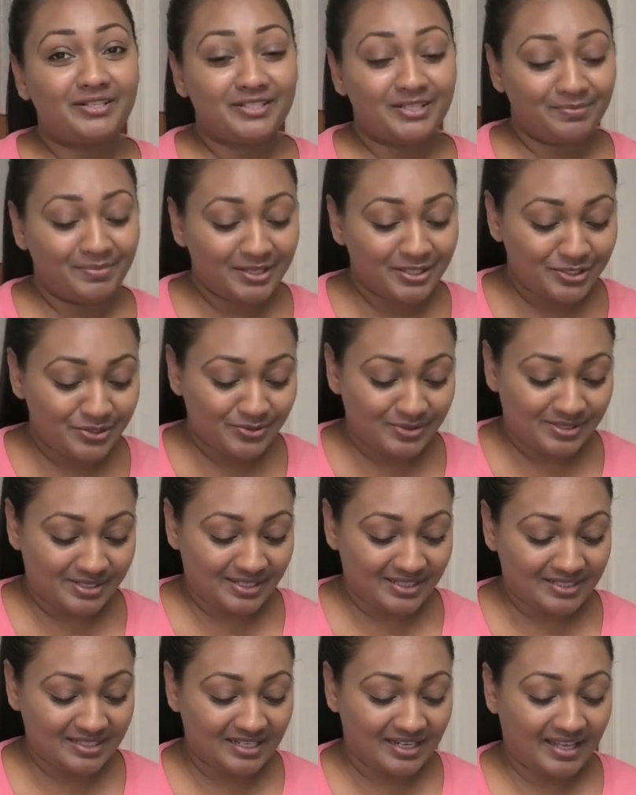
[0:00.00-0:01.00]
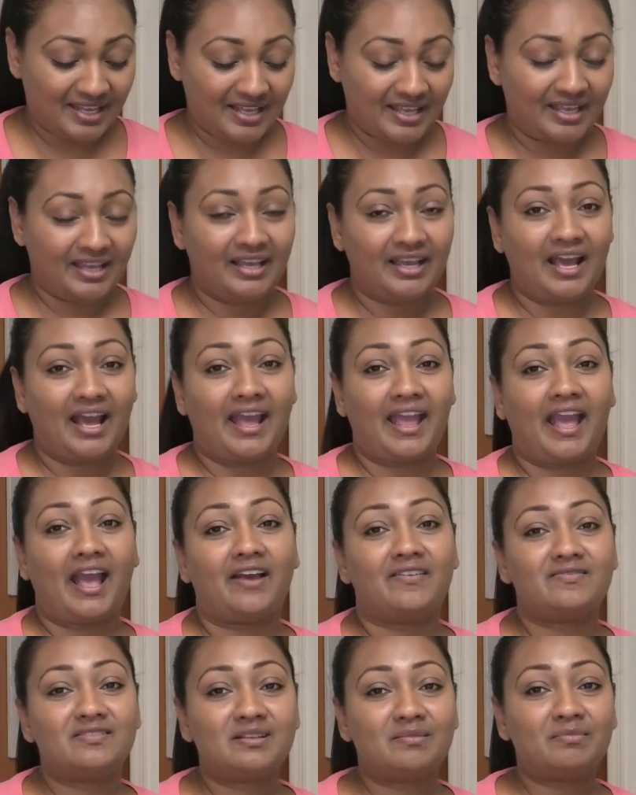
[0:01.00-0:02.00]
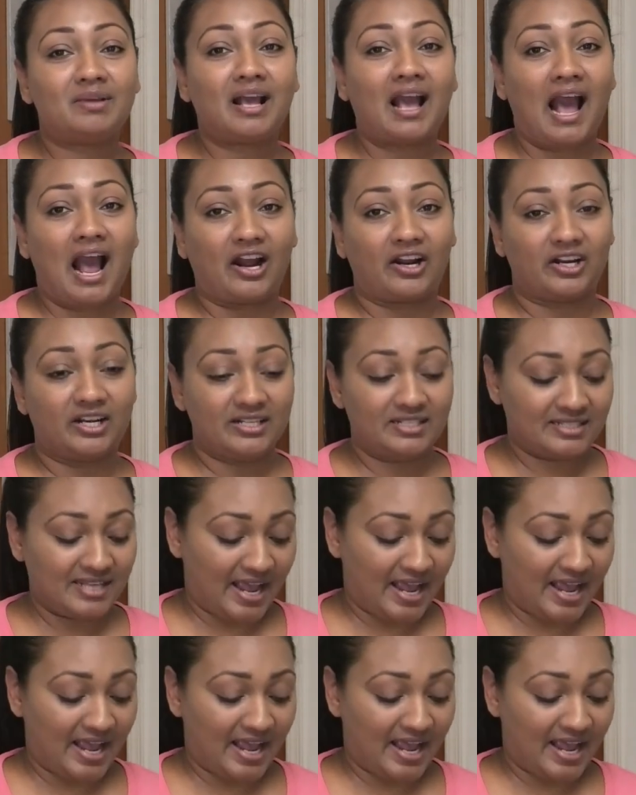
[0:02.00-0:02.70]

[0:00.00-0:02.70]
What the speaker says: to be juicing today, I have some carrots,